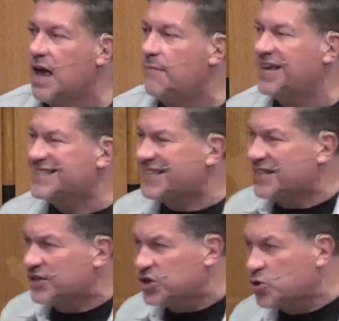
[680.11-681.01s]
Because as
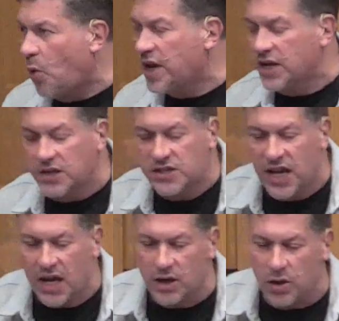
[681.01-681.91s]
the story
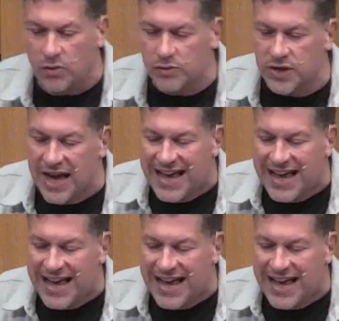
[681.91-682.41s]
continues,